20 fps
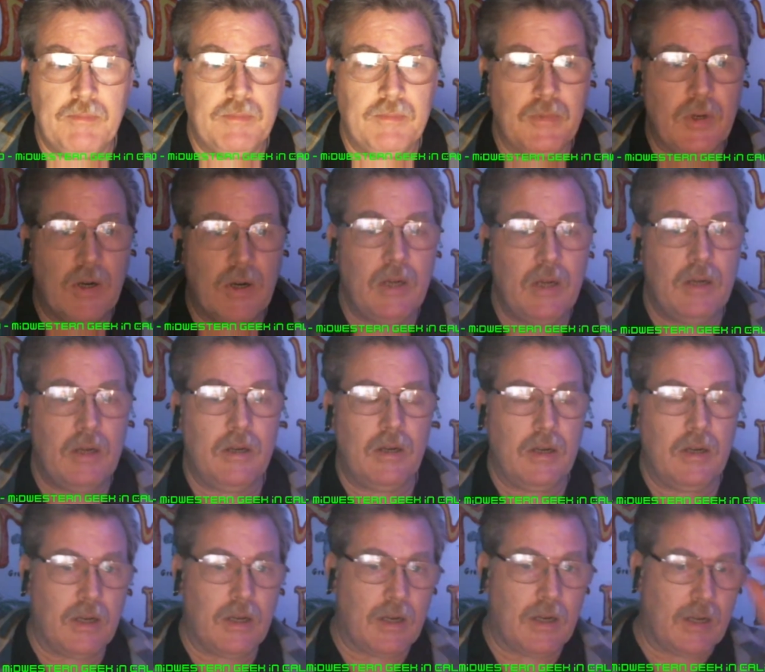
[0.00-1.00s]
All right, and
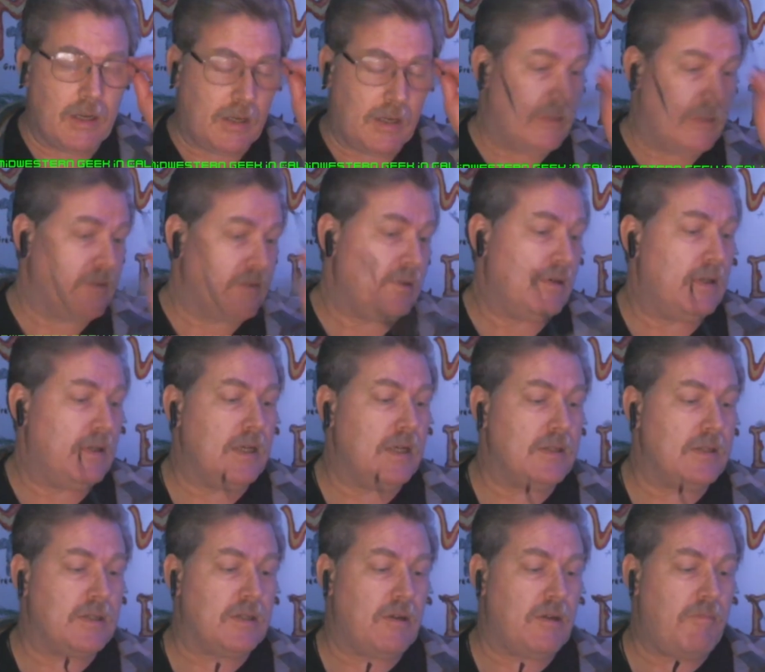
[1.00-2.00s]
now I can turn that
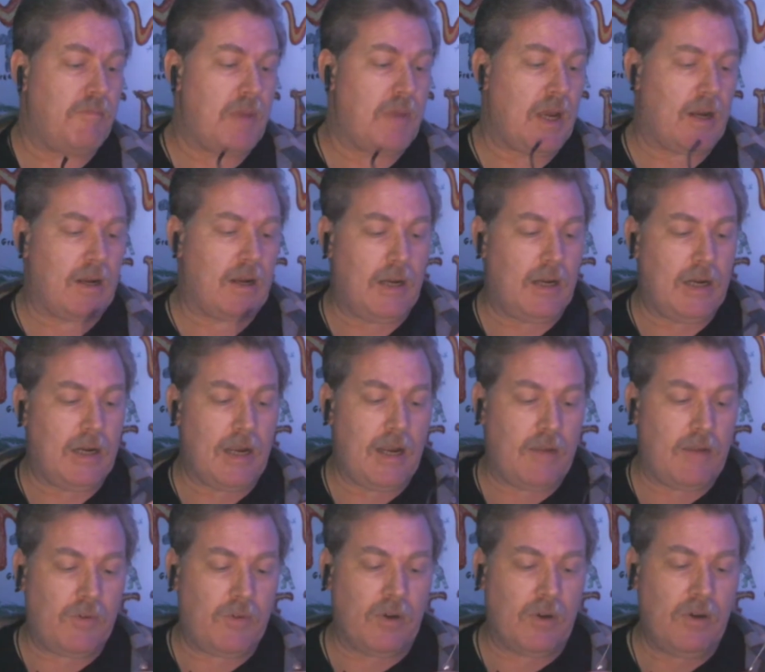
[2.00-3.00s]
stuff back on
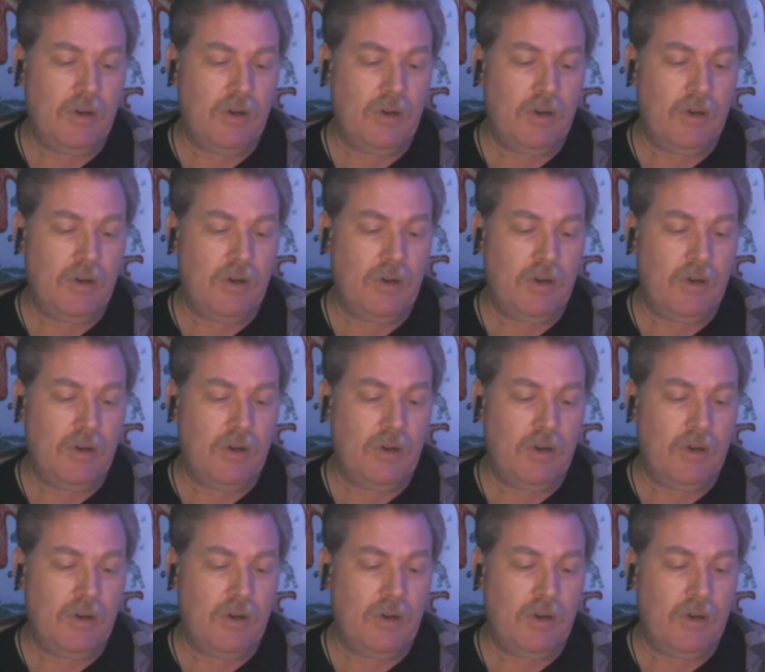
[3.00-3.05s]
after.